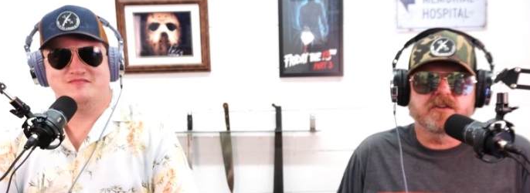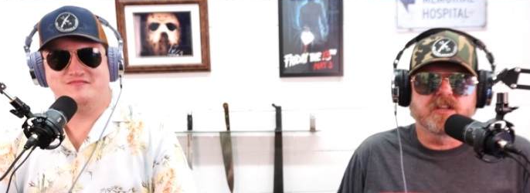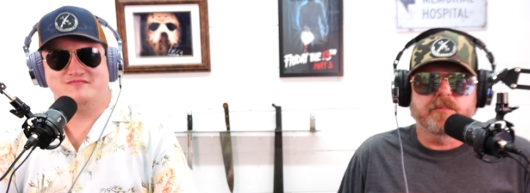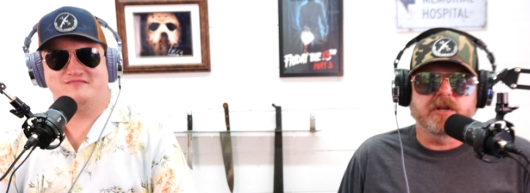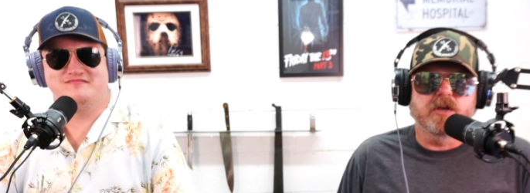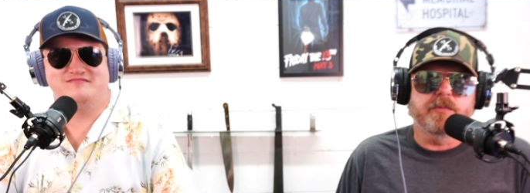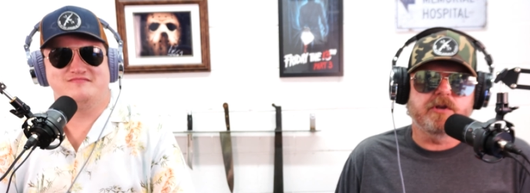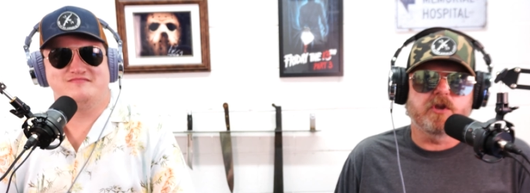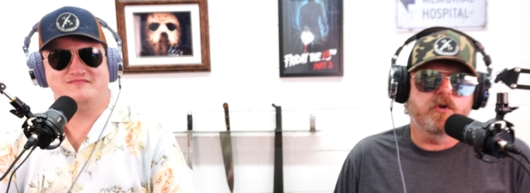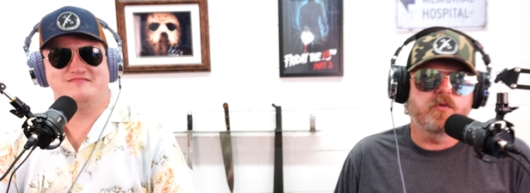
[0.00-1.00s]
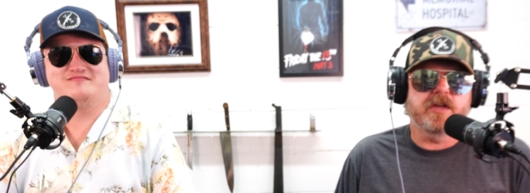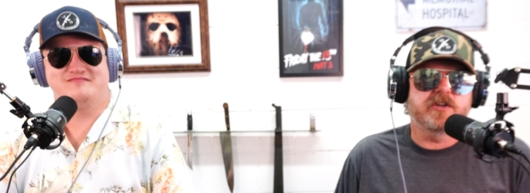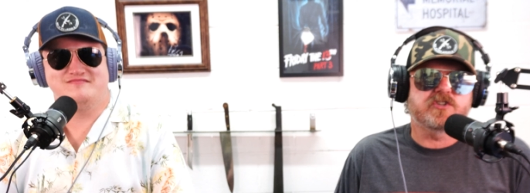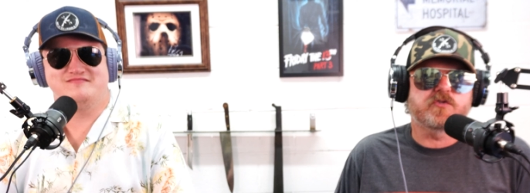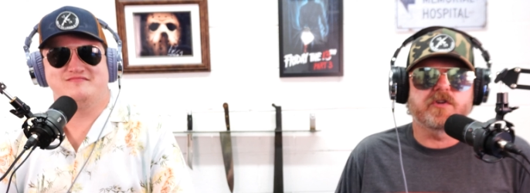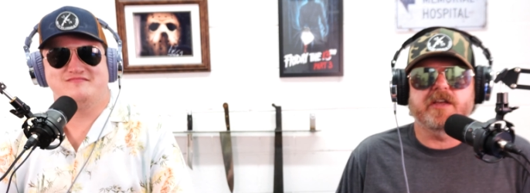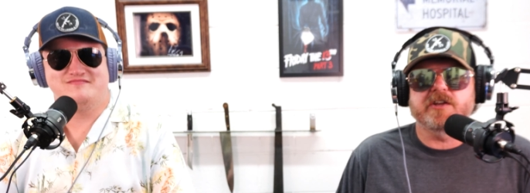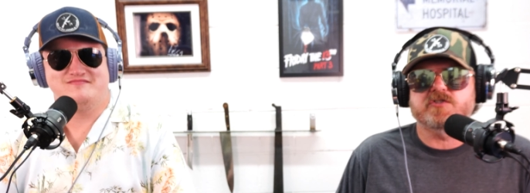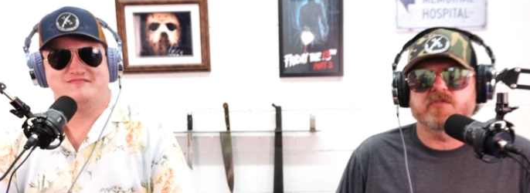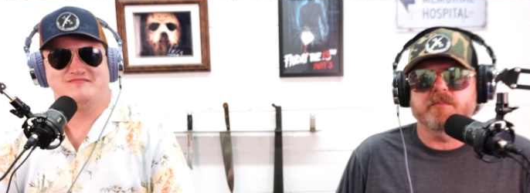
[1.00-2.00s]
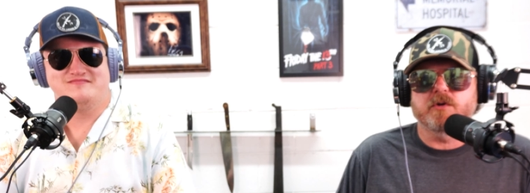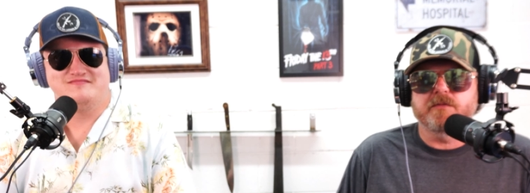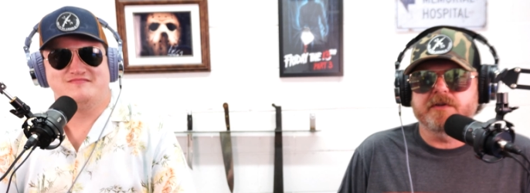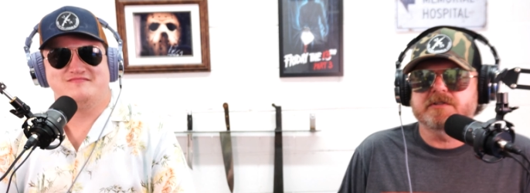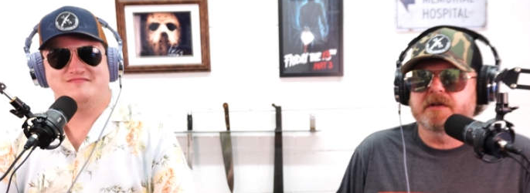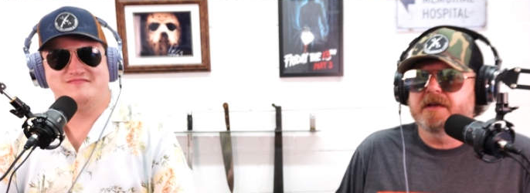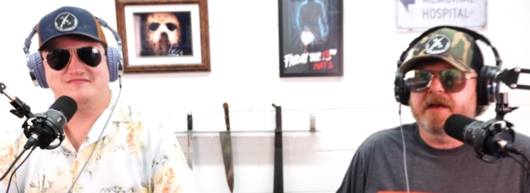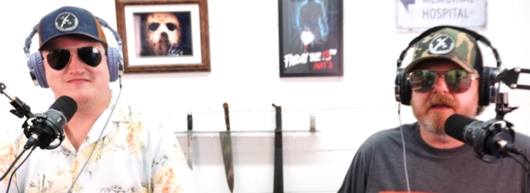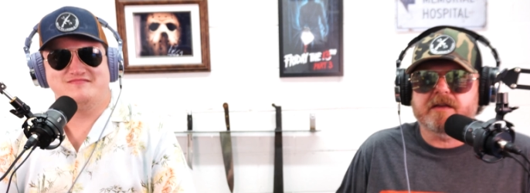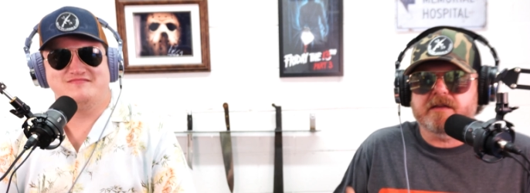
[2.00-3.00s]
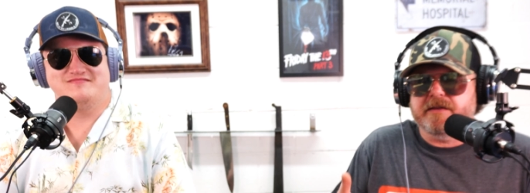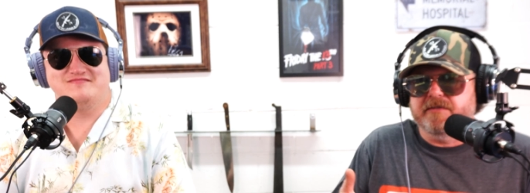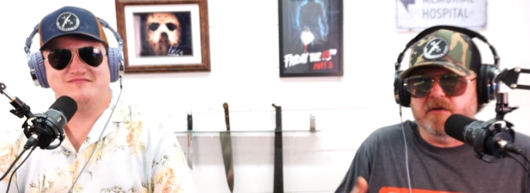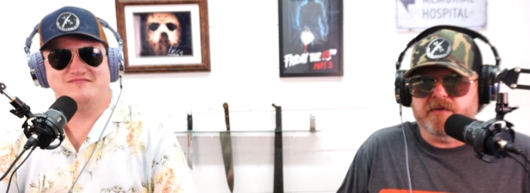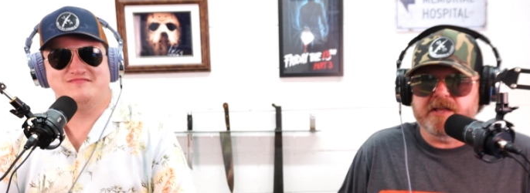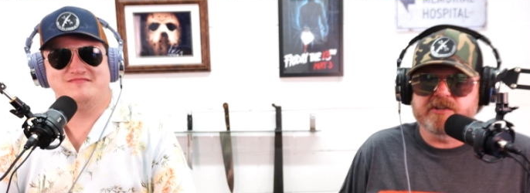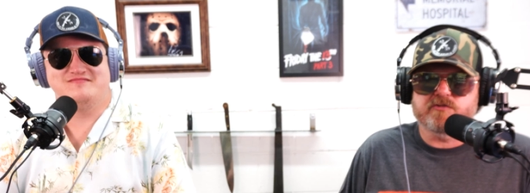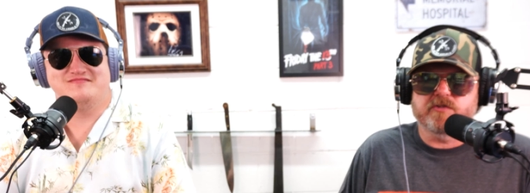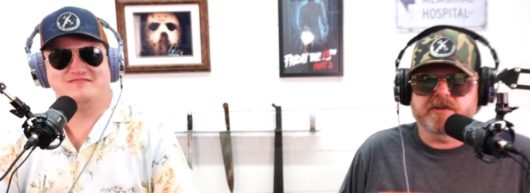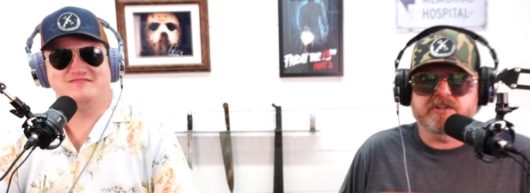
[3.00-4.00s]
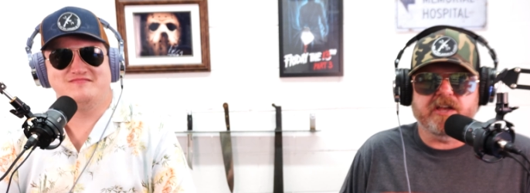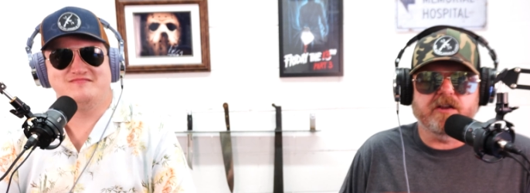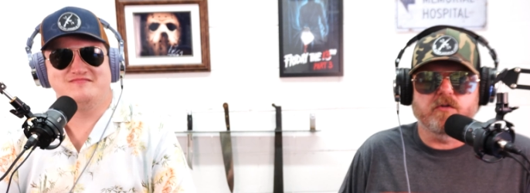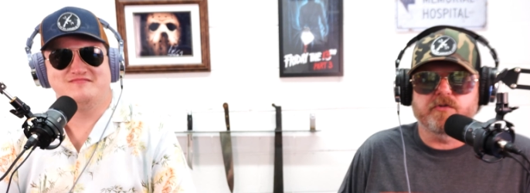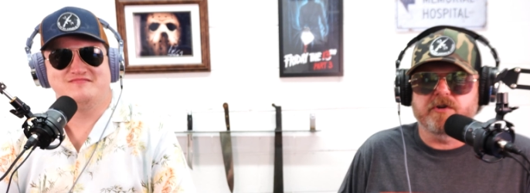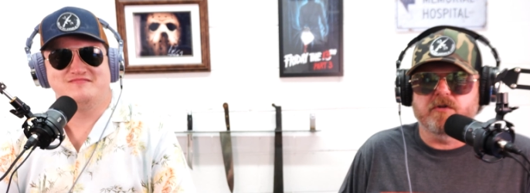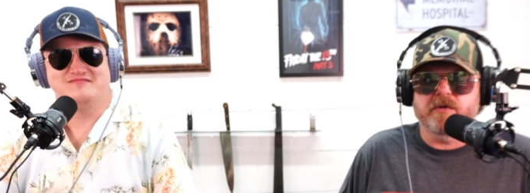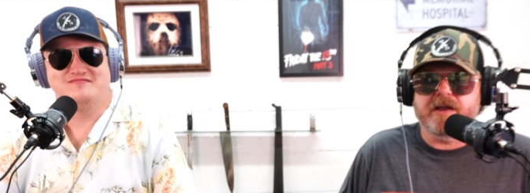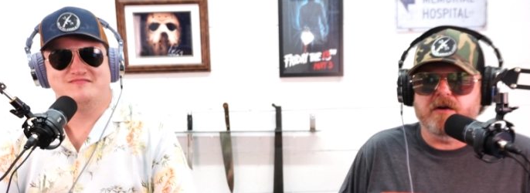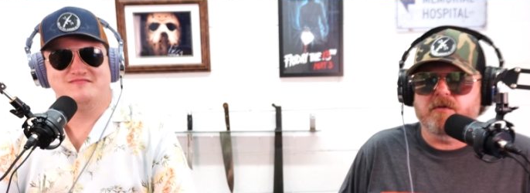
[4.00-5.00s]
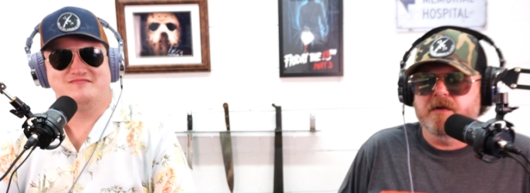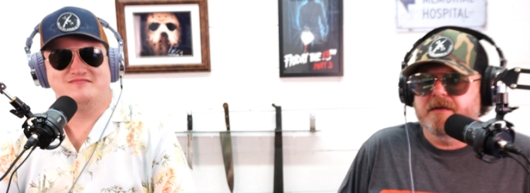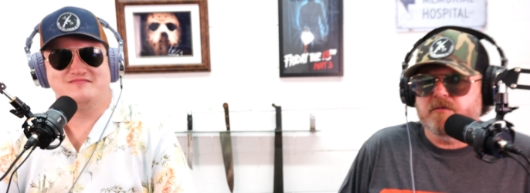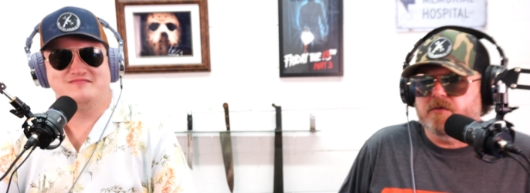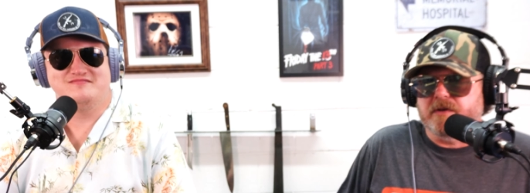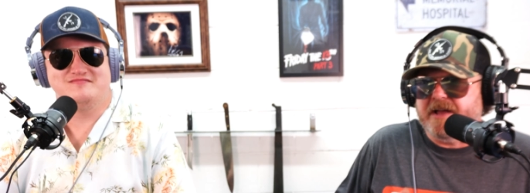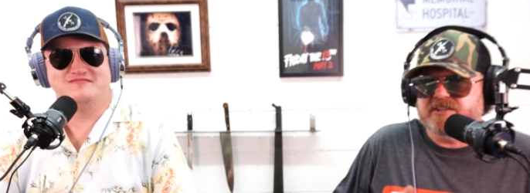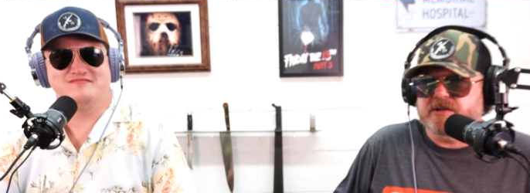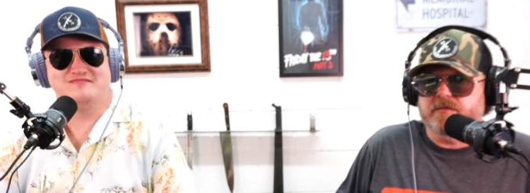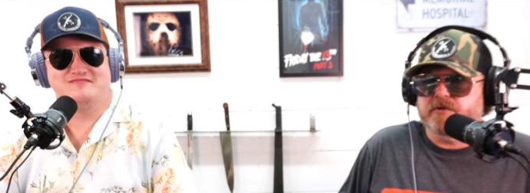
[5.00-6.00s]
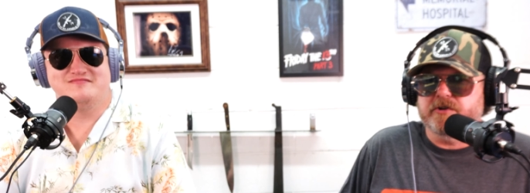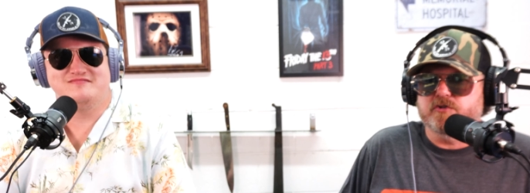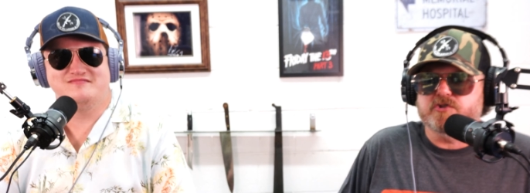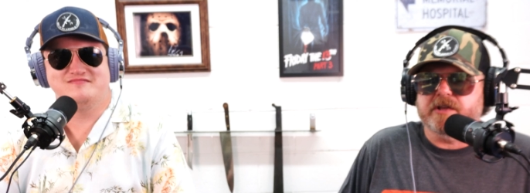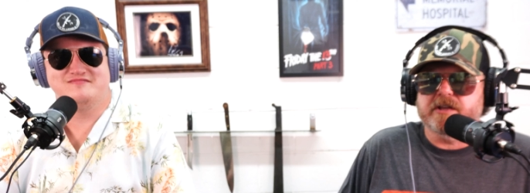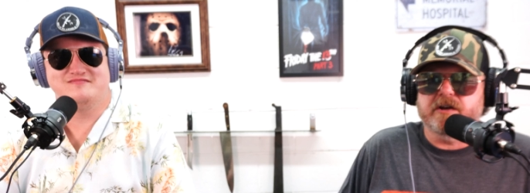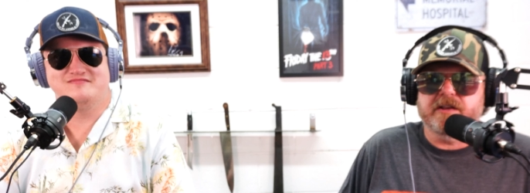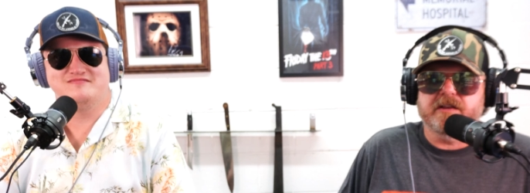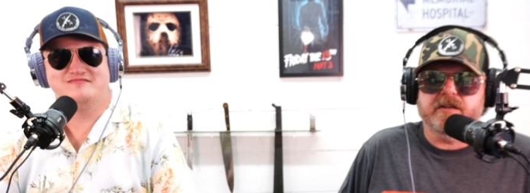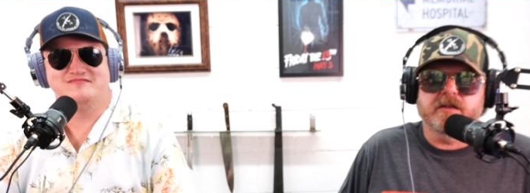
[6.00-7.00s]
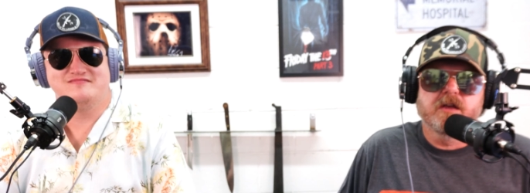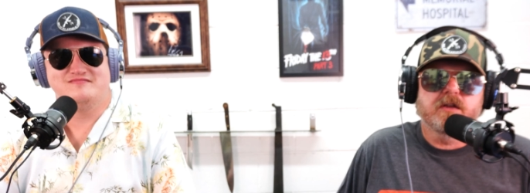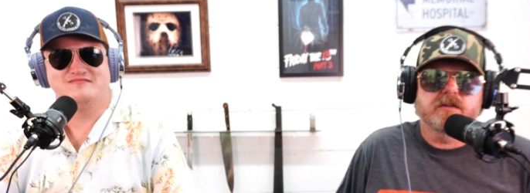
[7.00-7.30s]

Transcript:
Speaker 1: WW two history history movies. Heck, even on the History Channel, you know now. for the last several years they got into